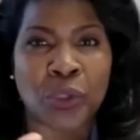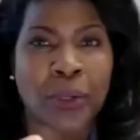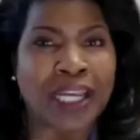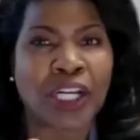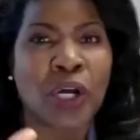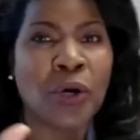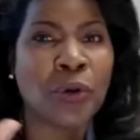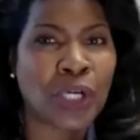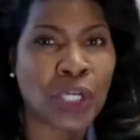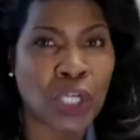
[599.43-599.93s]
So
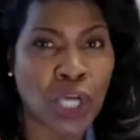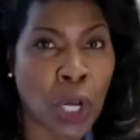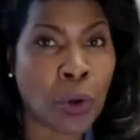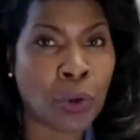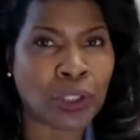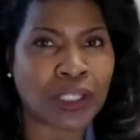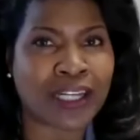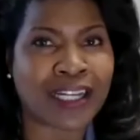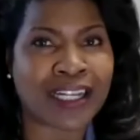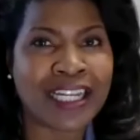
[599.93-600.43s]
at
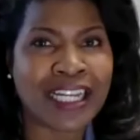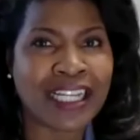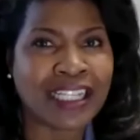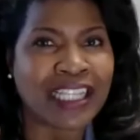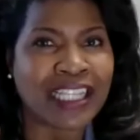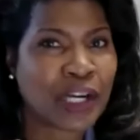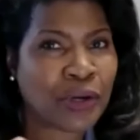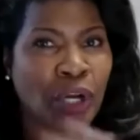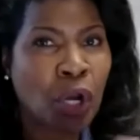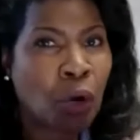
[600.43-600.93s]
Coca-Cola,
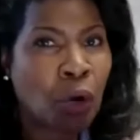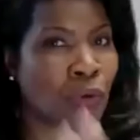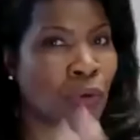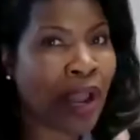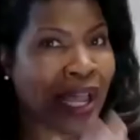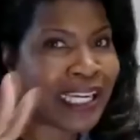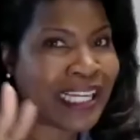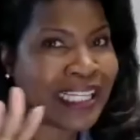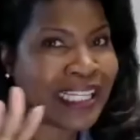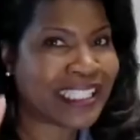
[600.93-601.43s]
they don't go
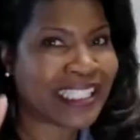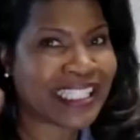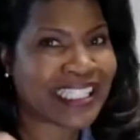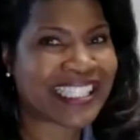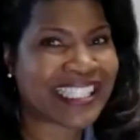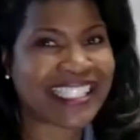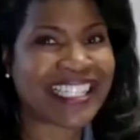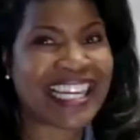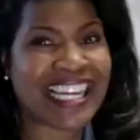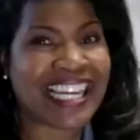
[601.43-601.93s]
running to
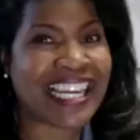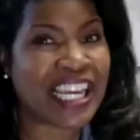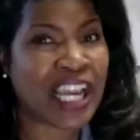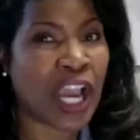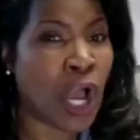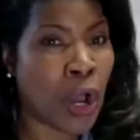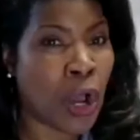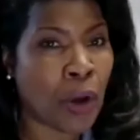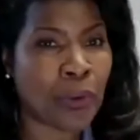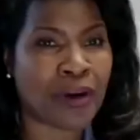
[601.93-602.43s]
the
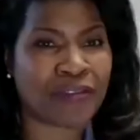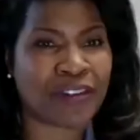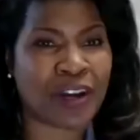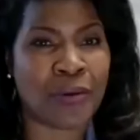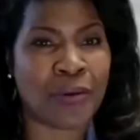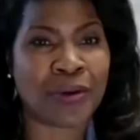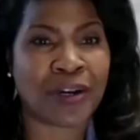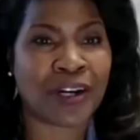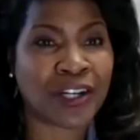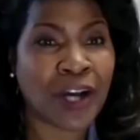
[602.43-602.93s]
CEO of
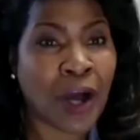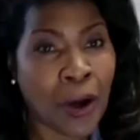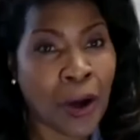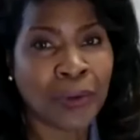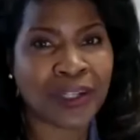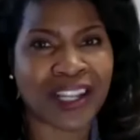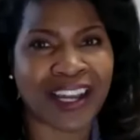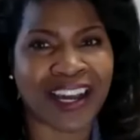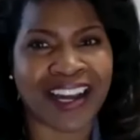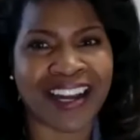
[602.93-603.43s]

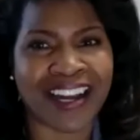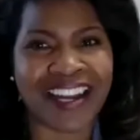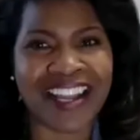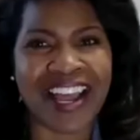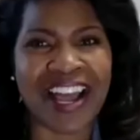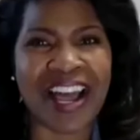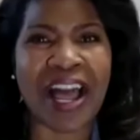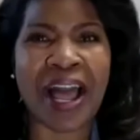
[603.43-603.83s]
Coca-Cola